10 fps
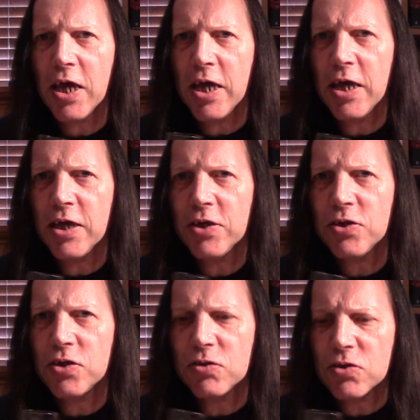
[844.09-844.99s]
it
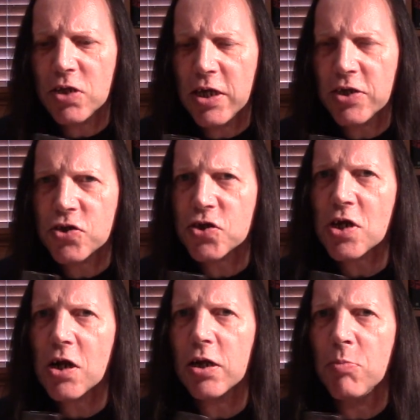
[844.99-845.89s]
is
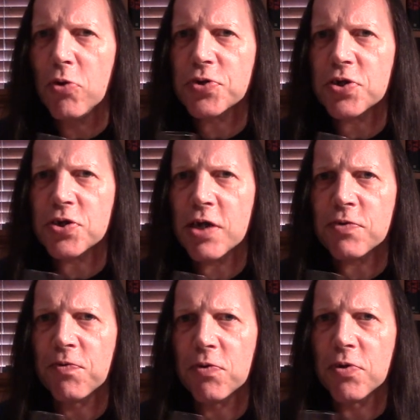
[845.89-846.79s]
slightly more
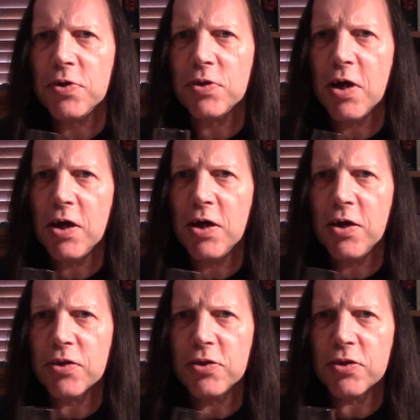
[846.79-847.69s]
successful than
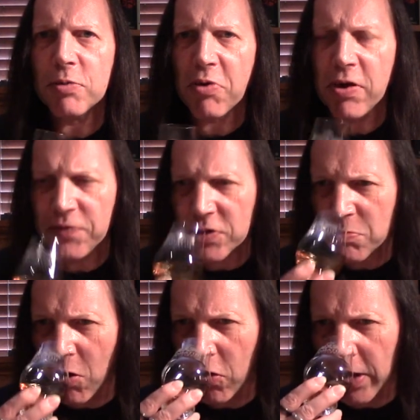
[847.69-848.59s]
the previous
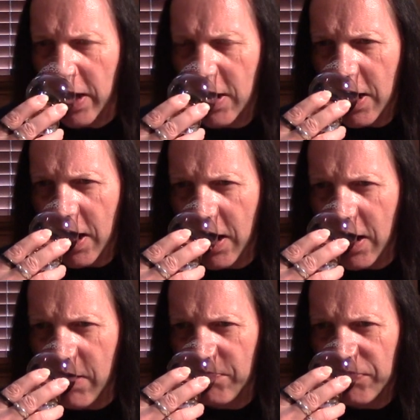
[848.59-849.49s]
bottling,
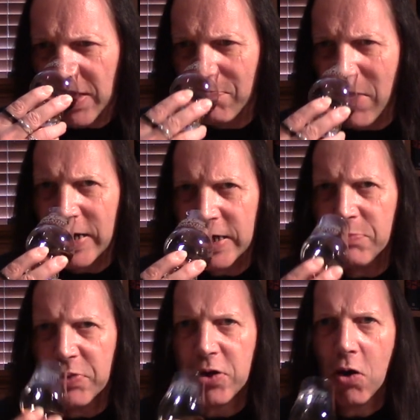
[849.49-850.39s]

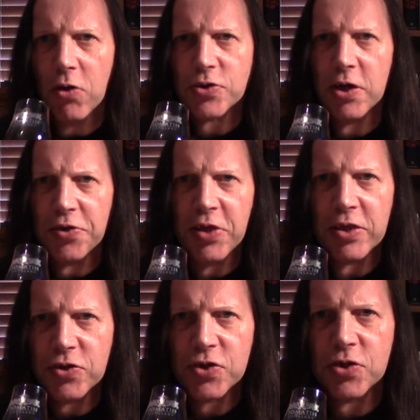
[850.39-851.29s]
mainly because I
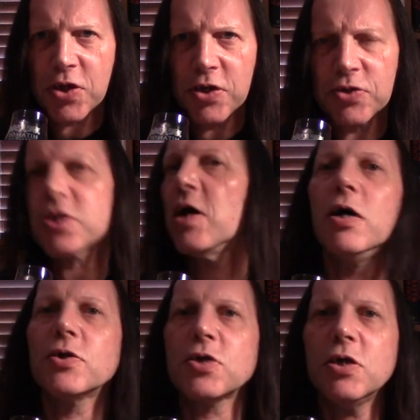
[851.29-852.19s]
think the Saturn's
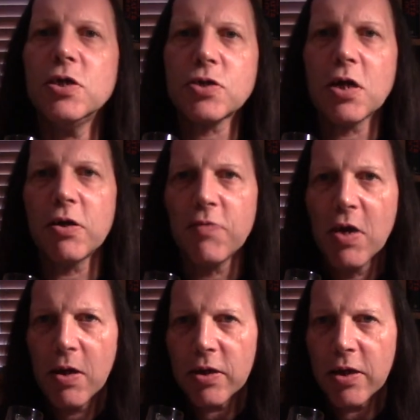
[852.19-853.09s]
cask is kind of,
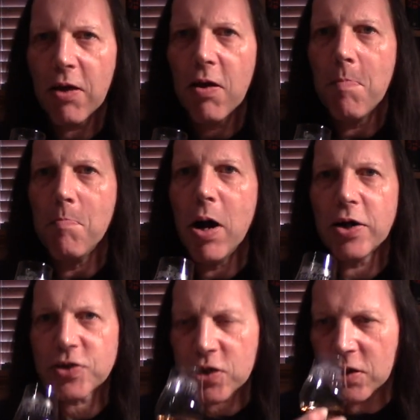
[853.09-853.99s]
you know,
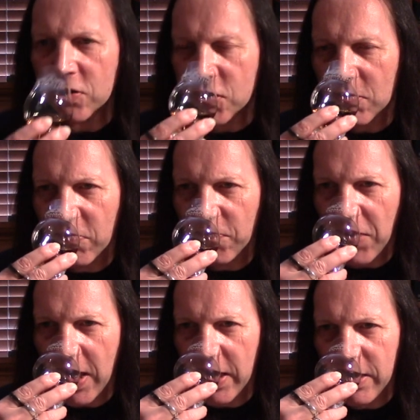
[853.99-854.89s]
masking some of
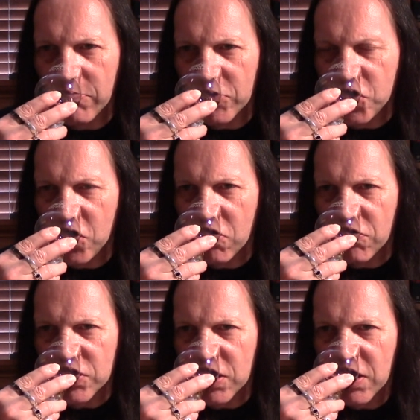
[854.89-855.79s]
that
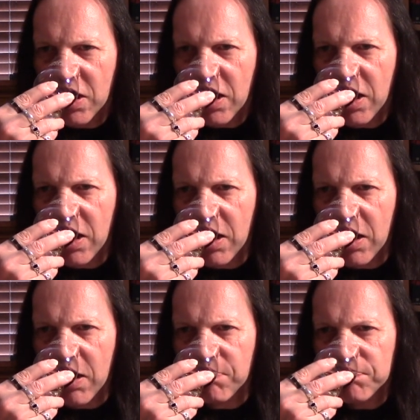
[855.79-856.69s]
immaturity.
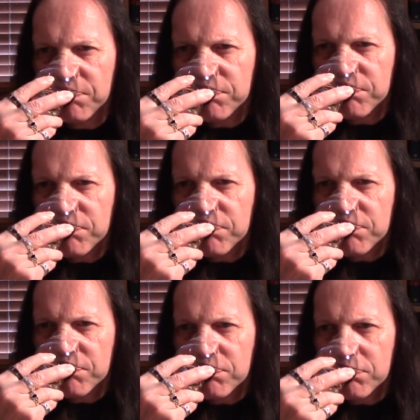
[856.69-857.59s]

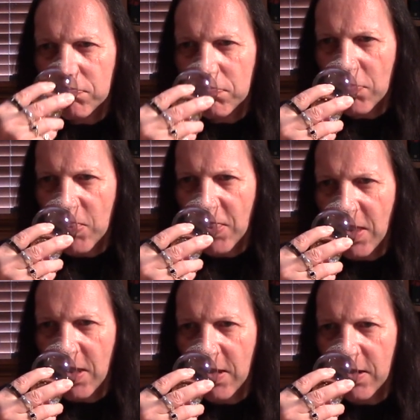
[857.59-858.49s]

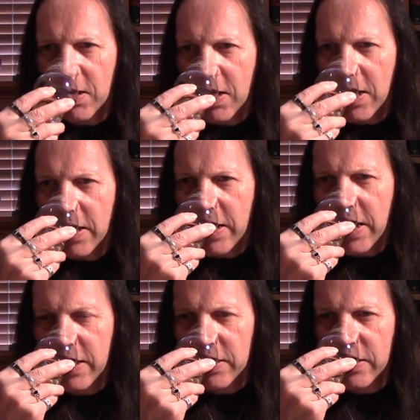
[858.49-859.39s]

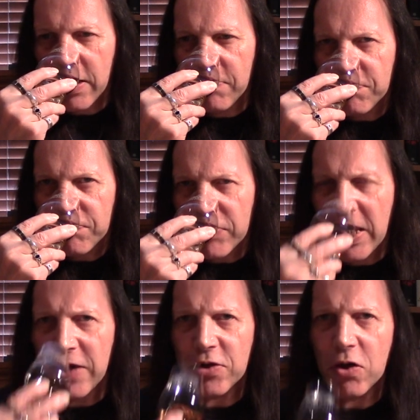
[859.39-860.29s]

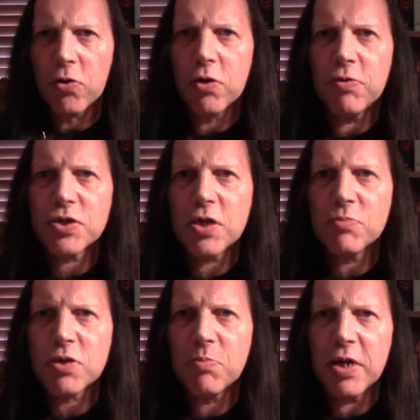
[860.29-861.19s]
The longer it
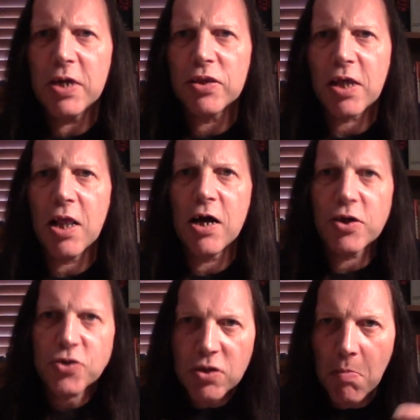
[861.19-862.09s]
seems to be in the
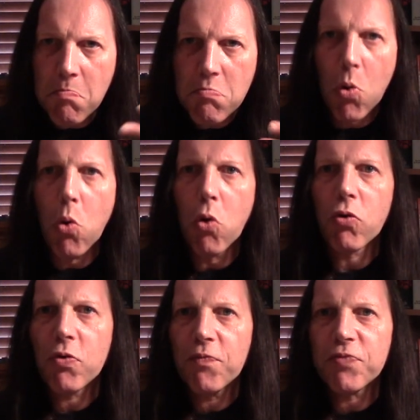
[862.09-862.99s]
glass, the
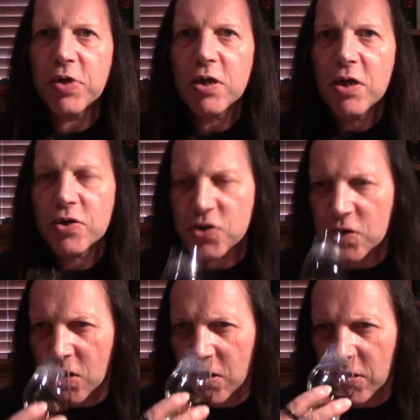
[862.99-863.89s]
more of the
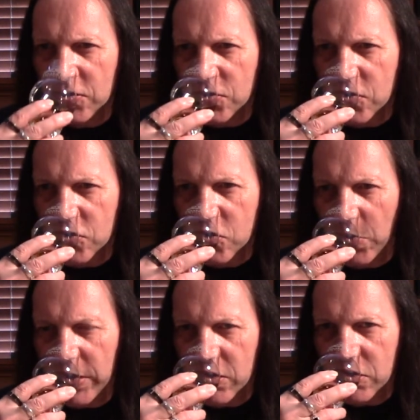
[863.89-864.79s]
Saturn's
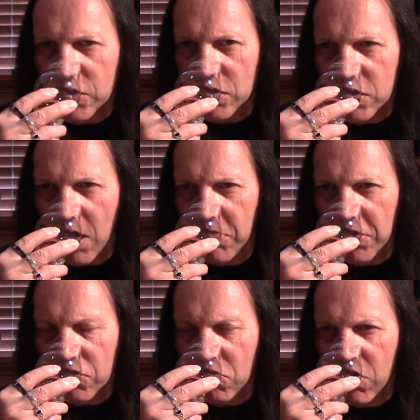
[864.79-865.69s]
sweetness is
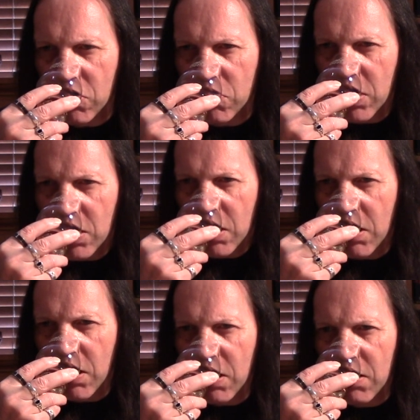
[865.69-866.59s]
coming through.
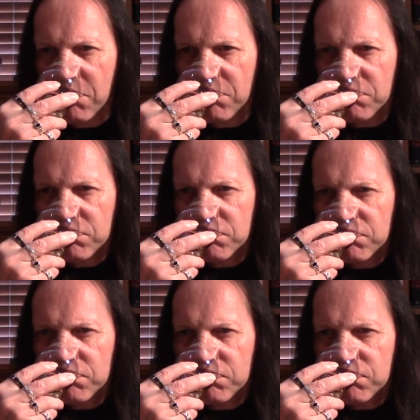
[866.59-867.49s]

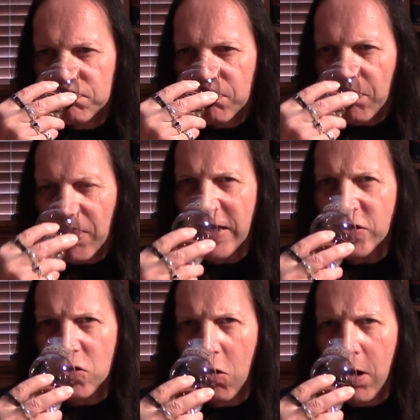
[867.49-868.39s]

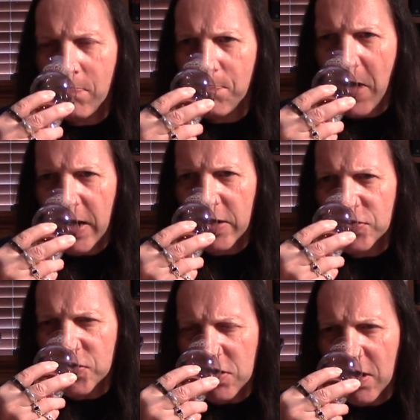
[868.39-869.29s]
It's not
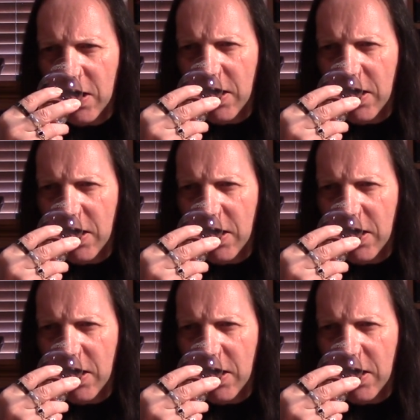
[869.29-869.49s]
unbalanced.